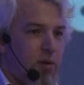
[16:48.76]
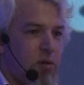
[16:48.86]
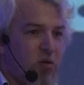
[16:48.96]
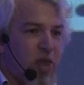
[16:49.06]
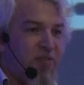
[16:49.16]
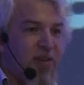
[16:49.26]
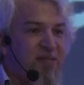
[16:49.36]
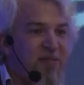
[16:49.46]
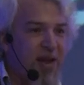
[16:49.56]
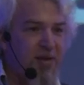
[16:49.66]
Not having
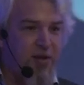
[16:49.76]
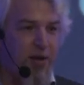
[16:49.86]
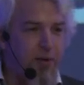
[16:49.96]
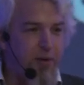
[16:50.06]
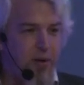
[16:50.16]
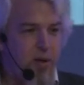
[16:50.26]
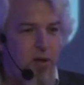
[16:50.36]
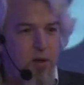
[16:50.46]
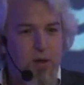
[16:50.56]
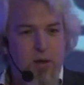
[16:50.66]
state here
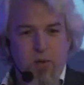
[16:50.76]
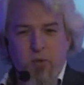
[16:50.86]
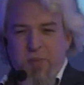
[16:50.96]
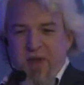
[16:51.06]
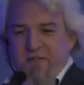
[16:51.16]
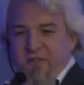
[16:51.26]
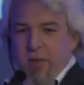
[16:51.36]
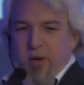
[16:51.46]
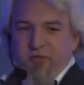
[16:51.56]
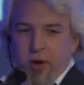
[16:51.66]
would be a
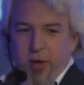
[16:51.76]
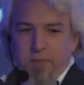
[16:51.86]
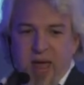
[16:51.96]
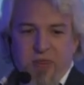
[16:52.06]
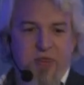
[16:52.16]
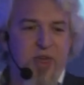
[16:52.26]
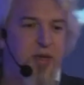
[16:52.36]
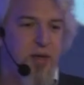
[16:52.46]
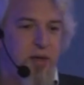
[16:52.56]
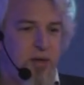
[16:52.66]
very, very bad
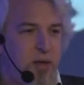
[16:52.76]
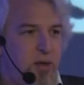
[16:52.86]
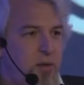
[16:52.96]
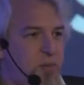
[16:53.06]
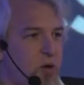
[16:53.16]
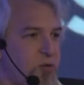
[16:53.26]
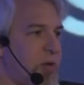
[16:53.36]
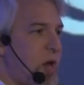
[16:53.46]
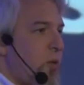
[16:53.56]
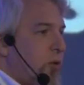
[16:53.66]
thing. Because
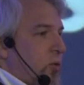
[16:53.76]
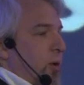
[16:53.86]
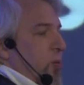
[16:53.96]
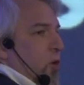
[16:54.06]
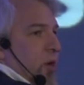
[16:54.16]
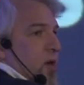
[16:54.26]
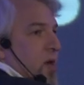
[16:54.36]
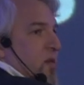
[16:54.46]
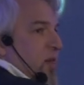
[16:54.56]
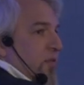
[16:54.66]
when I want to deploy
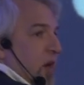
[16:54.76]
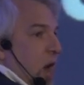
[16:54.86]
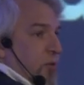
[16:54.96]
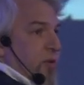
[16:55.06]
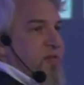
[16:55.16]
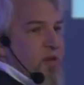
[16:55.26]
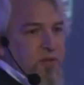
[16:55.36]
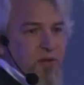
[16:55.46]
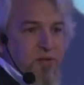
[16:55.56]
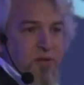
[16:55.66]
several hundred
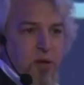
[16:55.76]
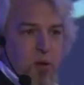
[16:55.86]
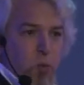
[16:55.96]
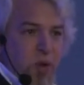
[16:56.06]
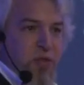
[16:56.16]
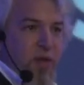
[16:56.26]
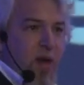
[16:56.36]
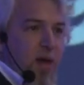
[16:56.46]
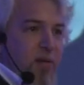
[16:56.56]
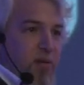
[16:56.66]
servers with
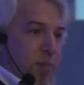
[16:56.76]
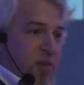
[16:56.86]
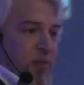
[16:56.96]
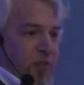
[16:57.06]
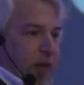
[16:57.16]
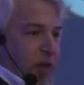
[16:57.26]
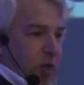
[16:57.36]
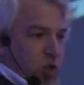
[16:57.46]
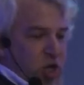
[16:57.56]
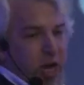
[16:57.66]
a specific
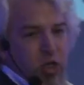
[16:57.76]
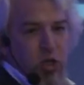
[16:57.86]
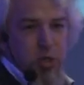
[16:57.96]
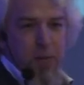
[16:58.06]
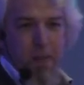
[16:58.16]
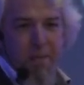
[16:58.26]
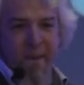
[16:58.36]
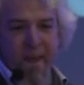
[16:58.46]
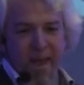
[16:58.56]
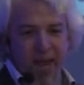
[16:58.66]
change,
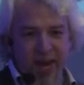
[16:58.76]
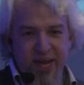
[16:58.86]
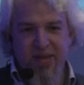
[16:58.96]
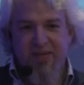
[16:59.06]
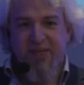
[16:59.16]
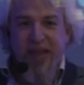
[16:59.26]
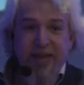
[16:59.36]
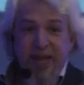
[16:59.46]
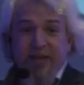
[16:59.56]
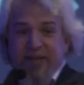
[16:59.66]
uh, the
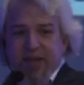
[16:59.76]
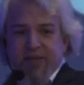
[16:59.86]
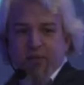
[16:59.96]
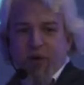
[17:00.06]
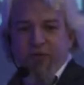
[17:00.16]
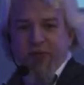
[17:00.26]
statelessness of